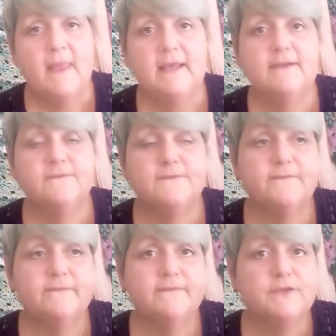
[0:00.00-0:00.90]

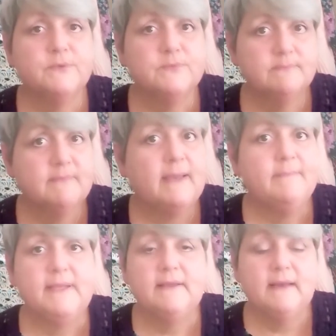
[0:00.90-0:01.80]
if you
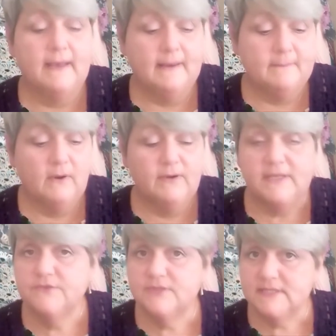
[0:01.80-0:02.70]
maybe um, are
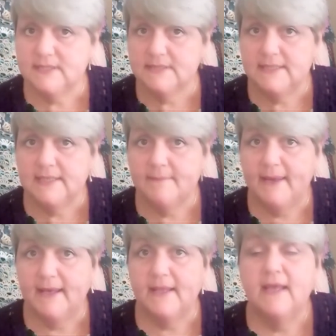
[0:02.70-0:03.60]
interested in a
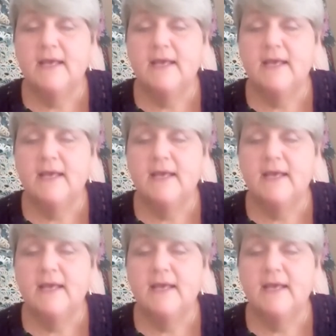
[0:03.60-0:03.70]
bag